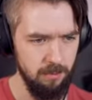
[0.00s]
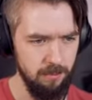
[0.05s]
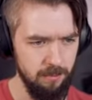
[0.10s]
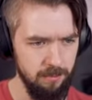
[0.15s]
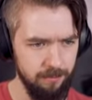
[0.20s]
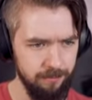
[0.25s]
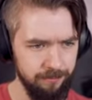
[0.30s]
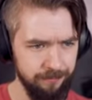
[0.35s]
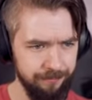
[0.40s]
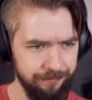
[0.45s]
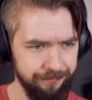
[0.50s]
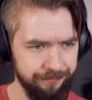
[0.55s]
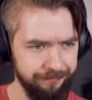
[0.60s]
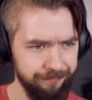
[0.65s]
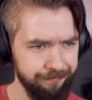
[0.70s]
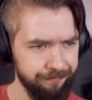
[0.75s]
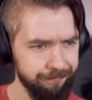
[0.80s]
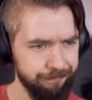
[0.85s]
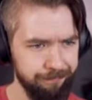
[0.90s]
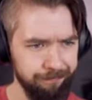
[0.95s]

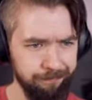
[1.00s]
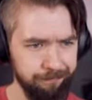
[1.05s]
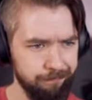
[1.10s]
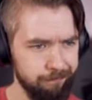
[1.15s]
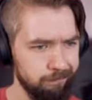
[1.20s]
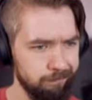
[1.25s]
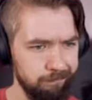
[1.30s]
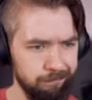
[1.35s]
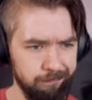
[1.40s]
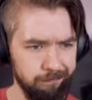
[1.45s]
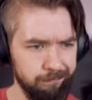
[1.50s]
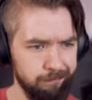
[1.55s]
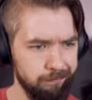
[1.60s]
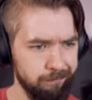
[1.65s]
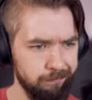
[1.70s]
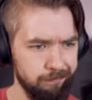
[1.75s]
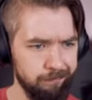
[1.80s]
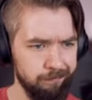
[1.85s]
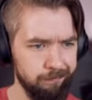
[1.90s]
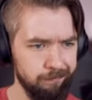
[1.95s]

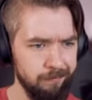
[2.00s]
(silence)